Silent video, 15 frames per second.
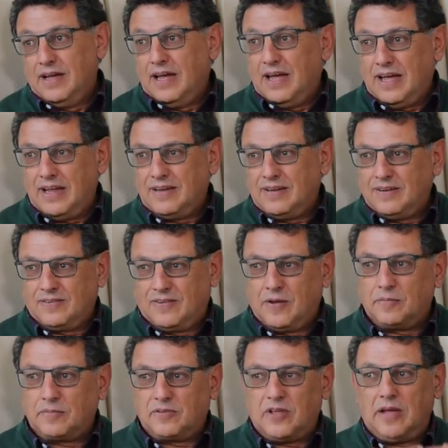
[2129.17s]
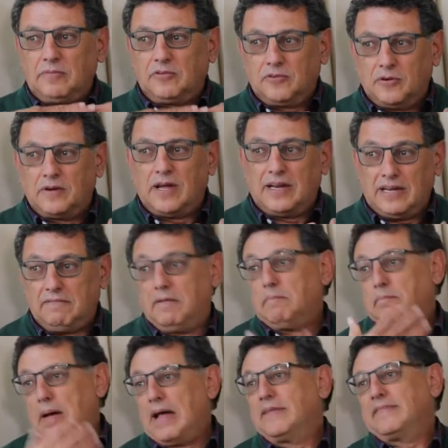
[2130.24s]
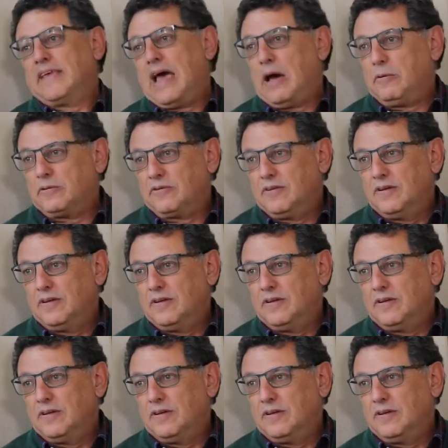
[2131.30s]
And sometimes you can even pass out.